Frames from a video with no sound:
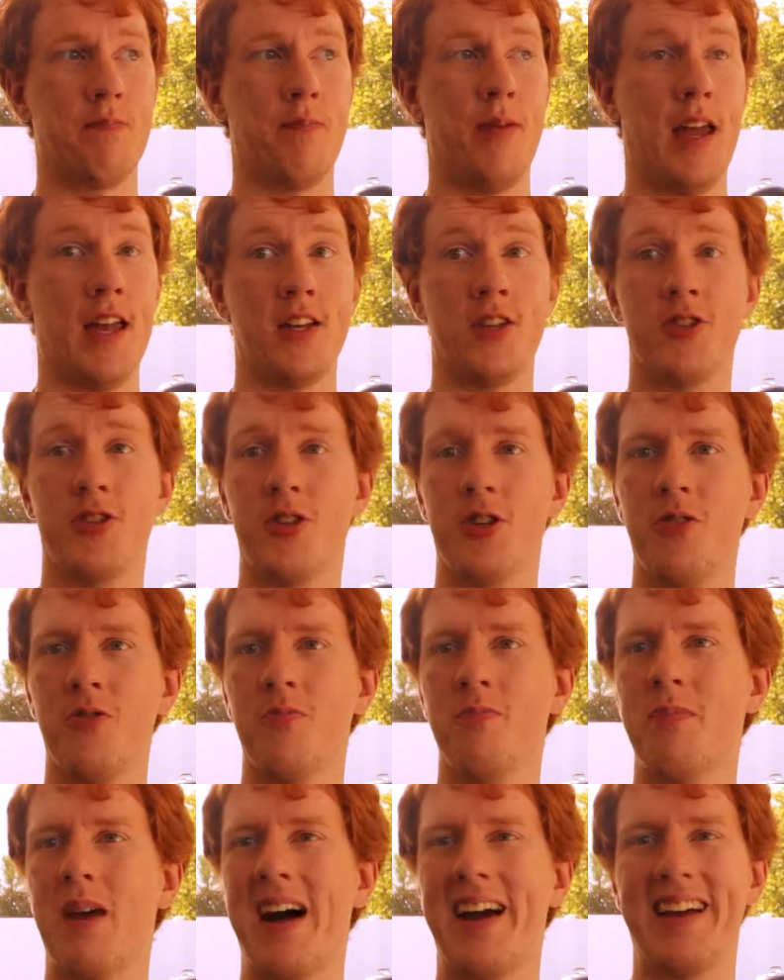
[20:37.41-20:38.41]
pitch you
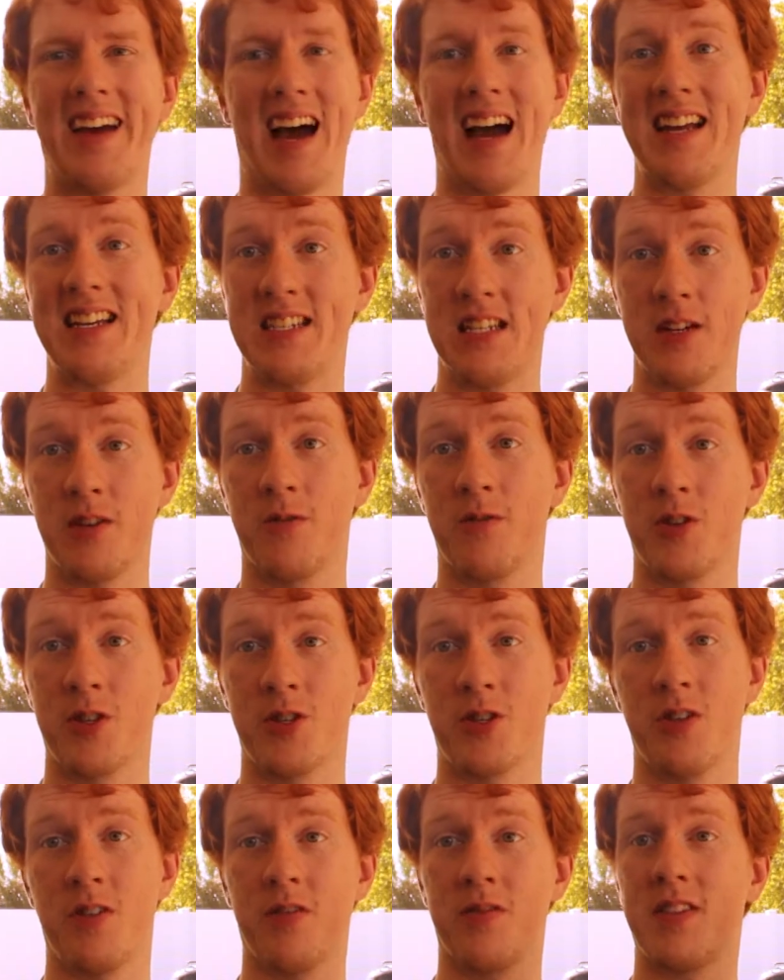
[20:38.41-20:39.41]
my ideal
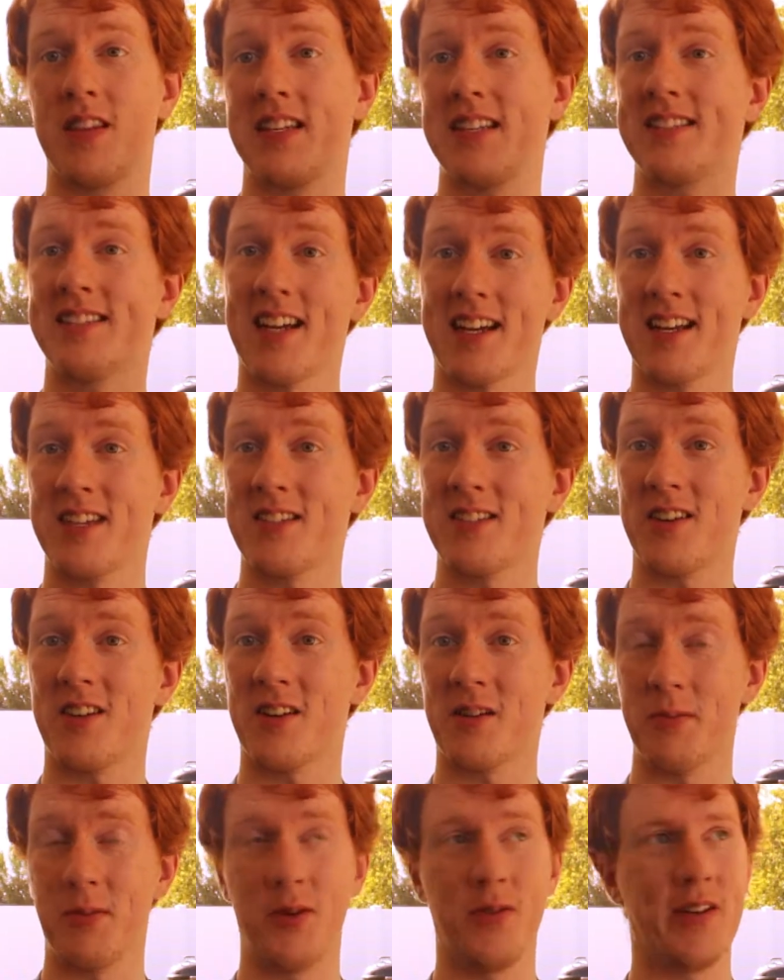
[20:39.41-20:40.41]
version of the second
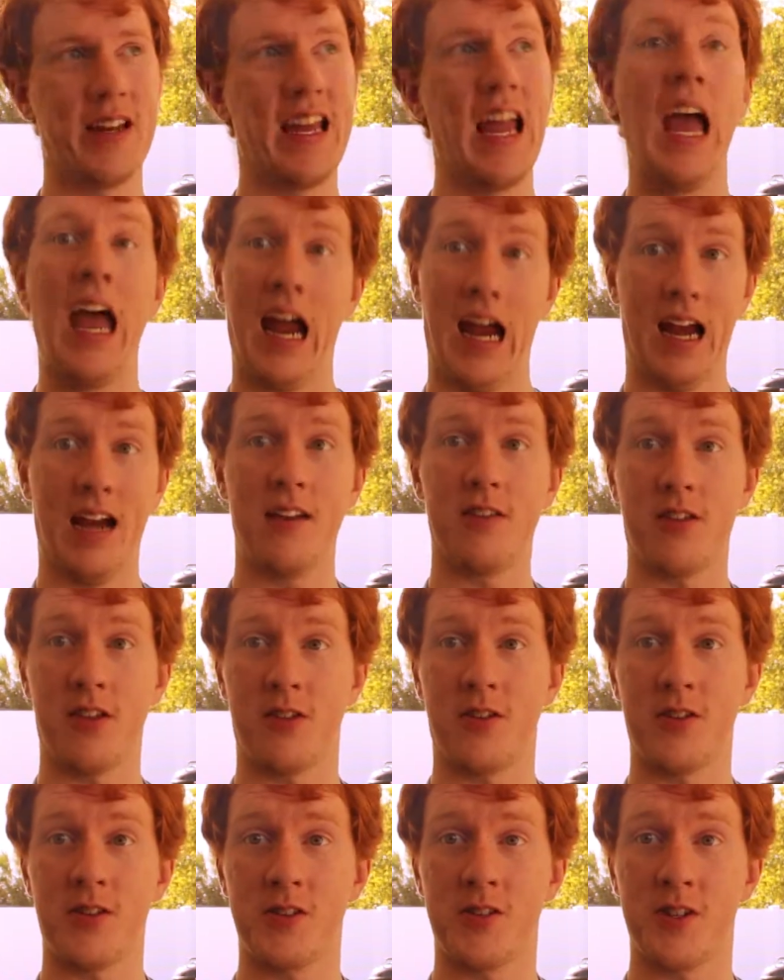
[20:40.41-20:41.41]
Sonic movie and the
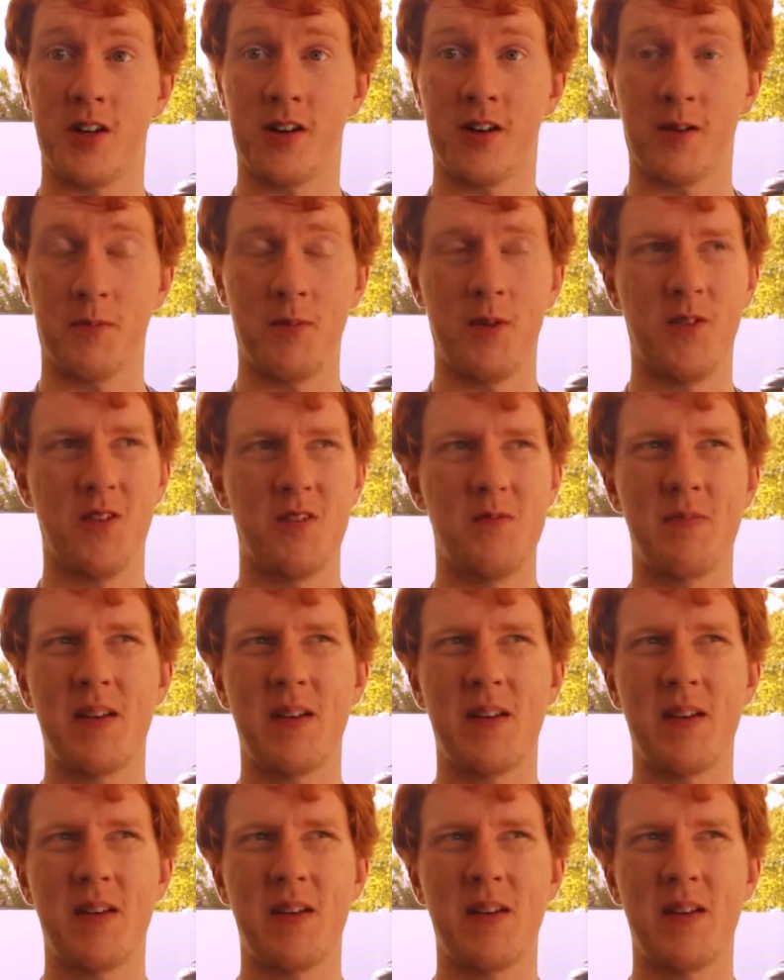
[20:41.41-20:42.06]
third Sonic movie,